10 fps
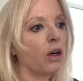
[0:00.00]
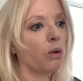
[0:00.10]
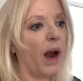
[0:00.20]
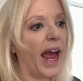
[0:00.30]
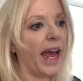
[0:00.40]

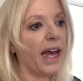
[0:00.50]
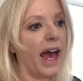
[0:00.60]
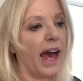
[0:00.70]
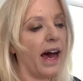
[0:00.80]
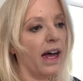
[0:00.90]
Rey,
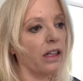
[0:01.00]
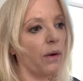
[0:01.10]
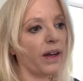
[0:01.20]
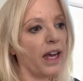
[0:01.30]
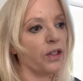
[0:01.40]
uh,
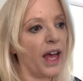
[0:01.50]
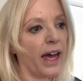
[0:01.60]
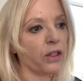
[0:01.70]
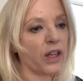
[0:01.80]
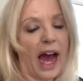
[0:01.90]
lowercase
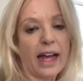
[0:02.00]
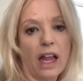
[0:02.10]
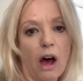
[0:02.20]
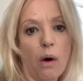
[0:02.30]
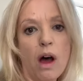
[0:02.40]
x
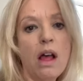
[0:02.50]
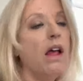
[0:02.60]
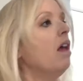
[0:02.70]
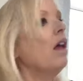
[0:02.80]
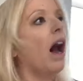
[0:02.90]
Kylo,
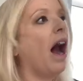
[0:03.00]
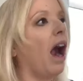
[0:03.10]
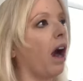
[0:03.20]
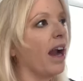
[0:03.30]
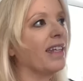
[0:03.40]

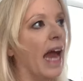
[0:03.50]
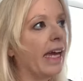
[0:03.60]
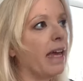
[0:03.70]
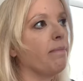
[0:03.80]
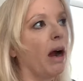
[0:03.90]
are
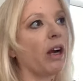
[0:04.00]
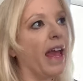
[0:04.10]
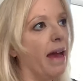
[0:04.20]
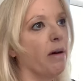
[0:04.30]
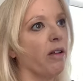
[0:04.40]
attacking Mark
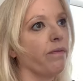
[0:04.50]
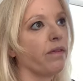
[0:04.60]
Hamill.